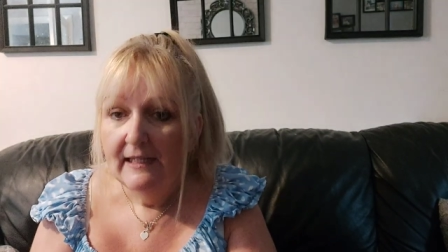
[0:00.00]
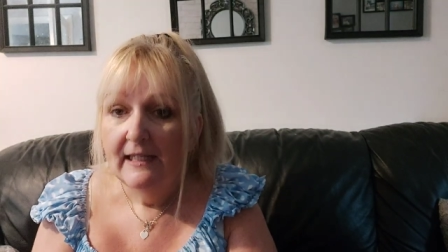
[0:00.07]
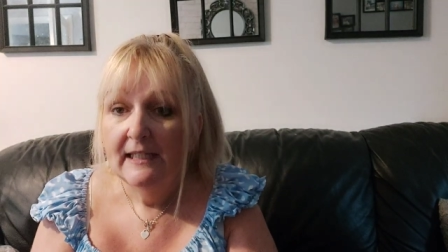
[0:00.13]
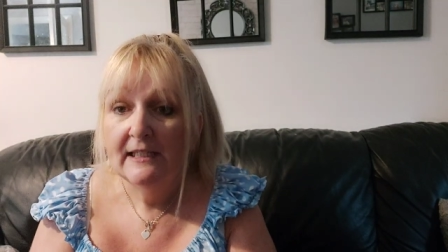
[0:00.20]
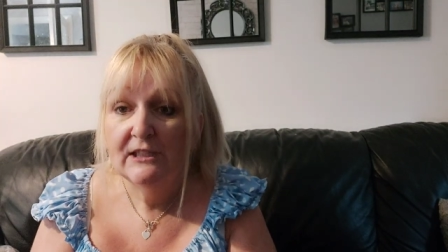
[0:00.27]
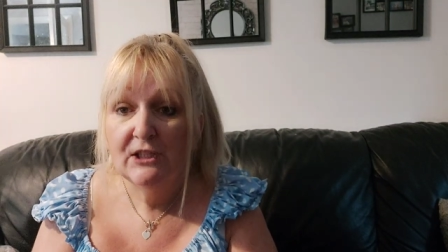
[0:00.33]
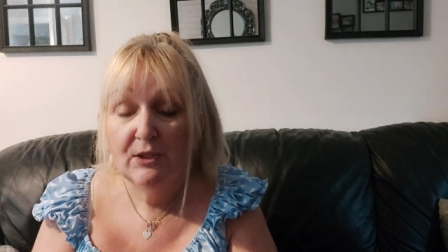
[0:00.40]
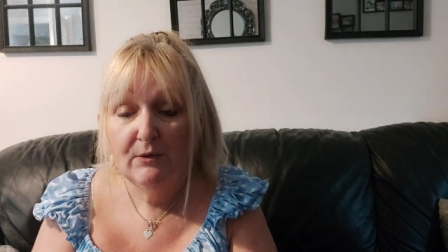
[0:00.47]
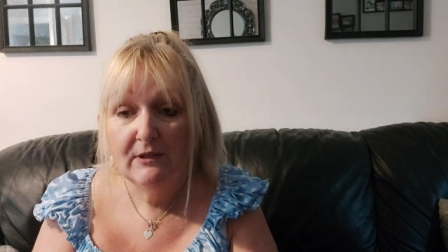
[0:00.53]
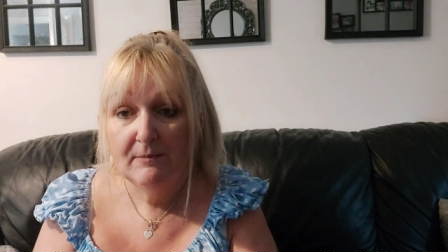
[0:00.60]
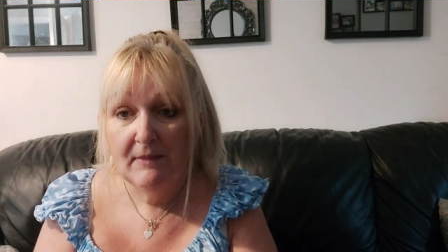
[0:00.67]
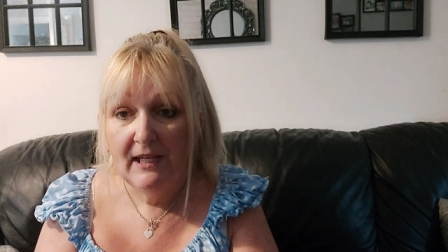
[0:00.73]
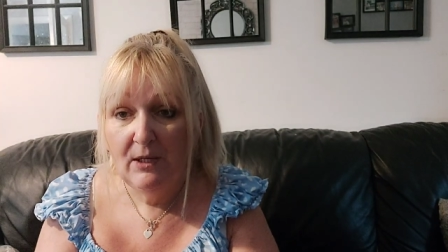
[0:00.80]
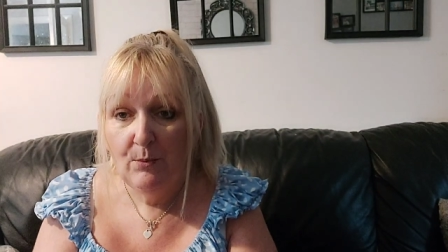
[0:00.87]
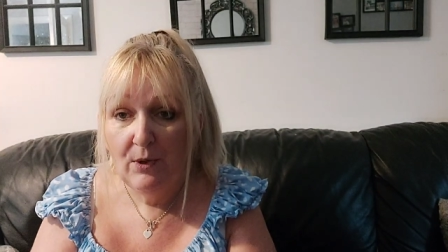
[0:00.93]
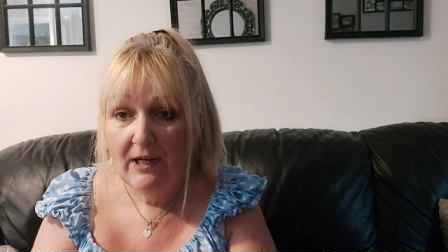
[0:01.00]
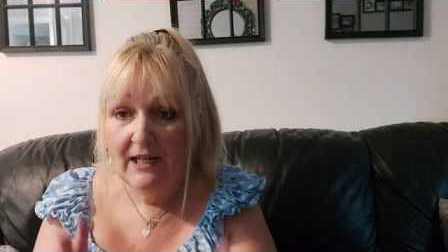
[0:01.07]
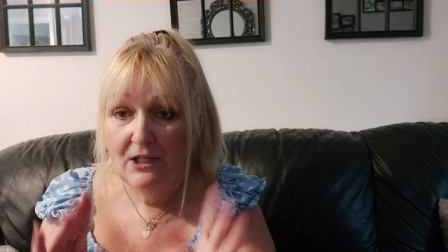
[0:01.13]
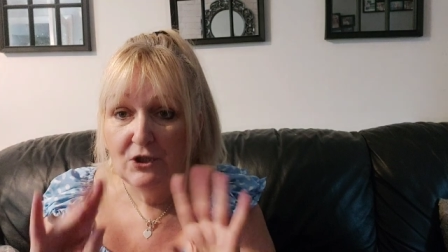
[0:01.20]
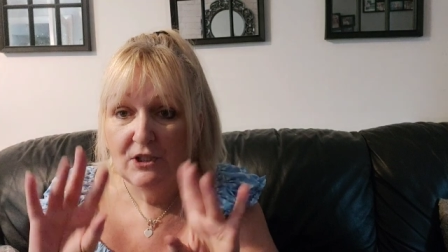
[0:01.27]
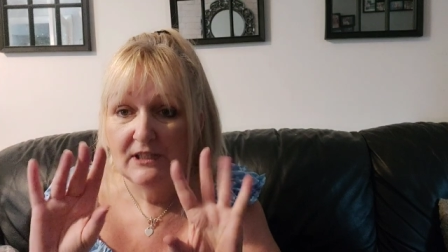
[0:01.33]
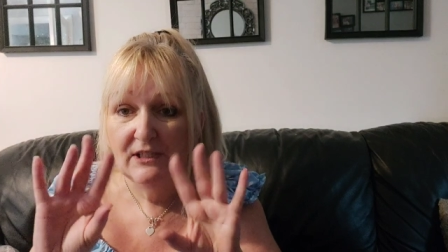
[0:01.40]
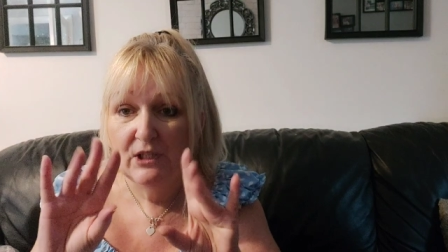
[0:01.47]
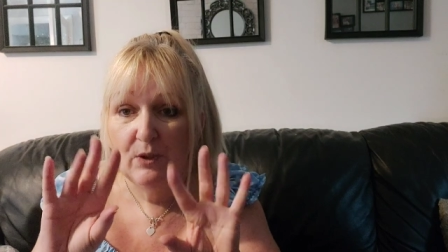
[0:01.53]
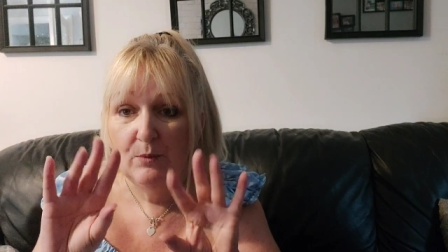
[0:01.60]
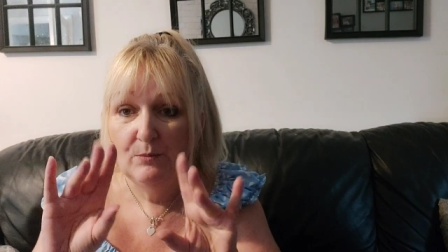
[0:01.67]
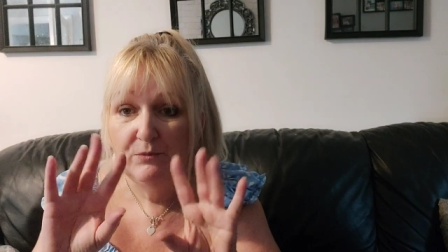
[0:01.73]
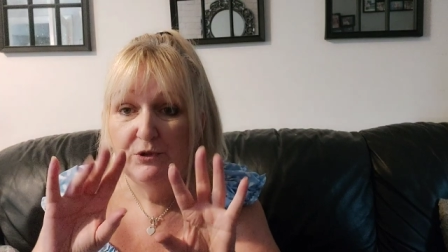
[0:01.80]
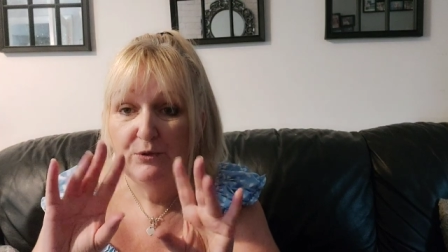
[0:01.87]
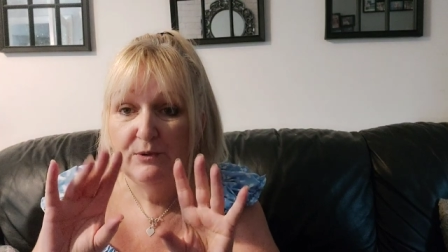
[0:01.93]
Excuse me while I just go
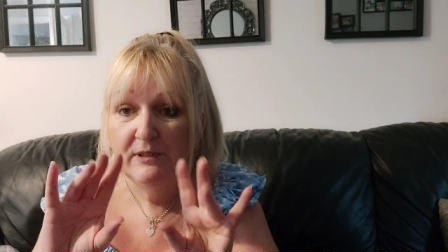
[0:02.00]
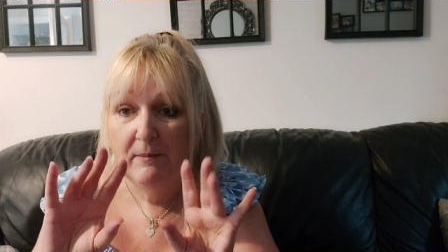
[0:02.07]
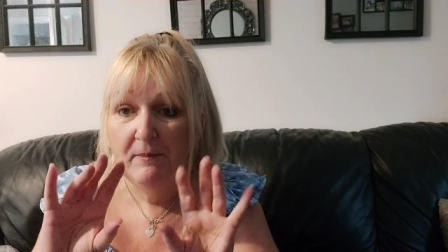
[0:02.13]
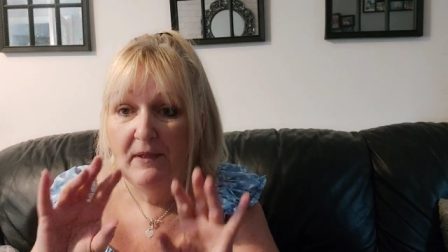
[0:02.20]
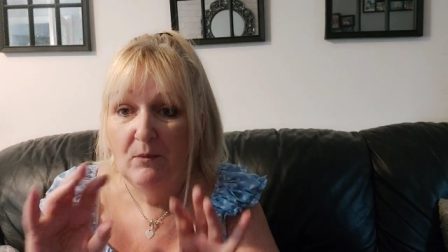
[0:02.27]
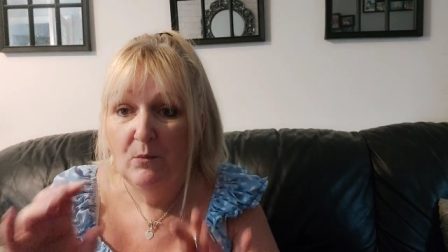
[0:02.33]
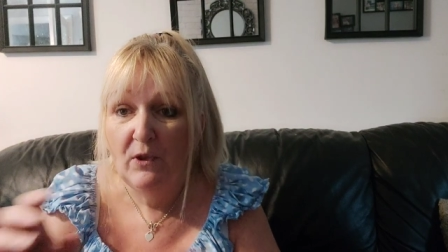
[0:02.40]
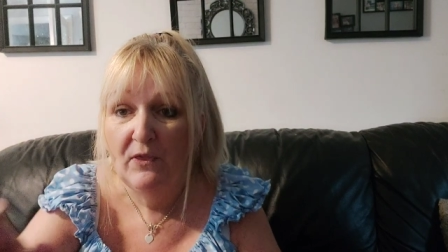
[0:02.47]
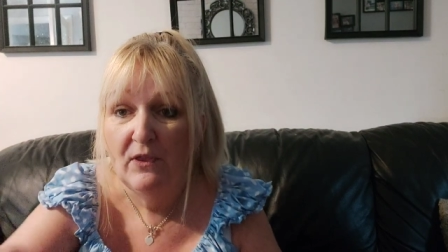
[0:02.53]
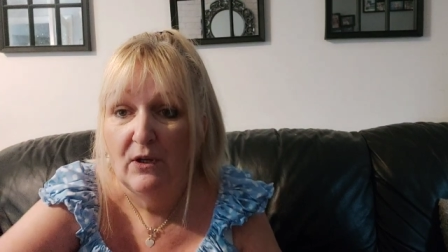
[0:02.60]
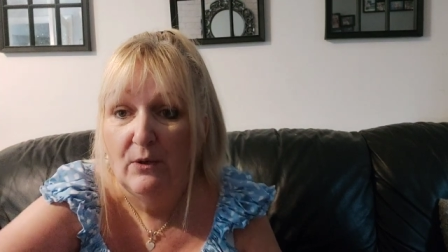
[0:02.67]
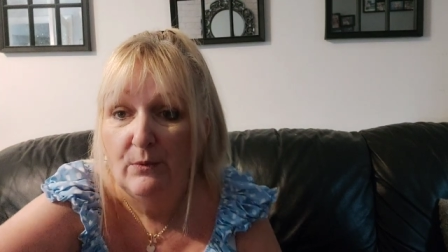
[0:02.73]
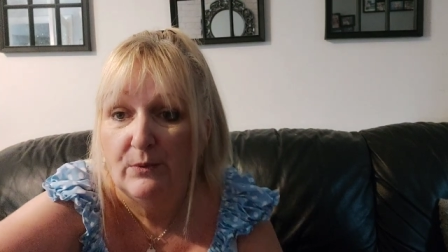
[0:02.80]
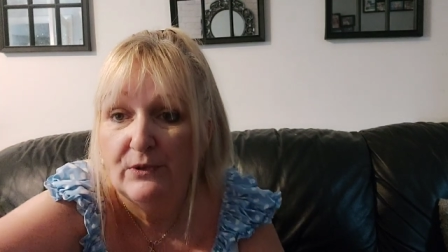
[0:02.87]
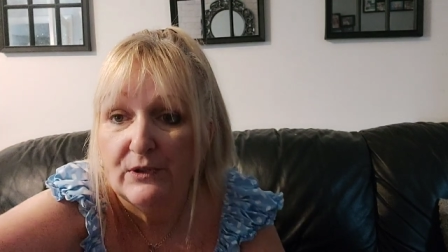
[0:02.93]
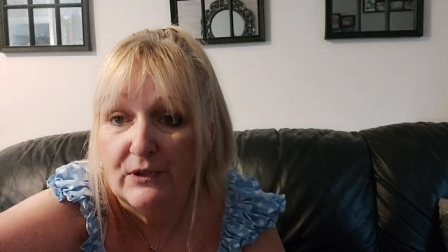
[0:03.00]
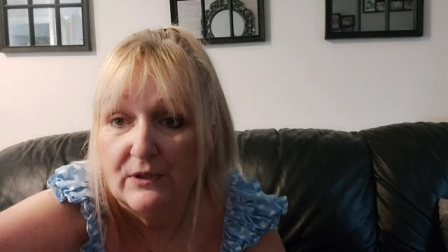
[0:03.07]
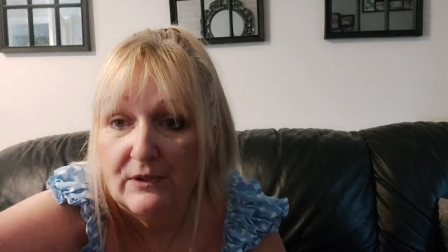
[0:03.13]
and do something with those.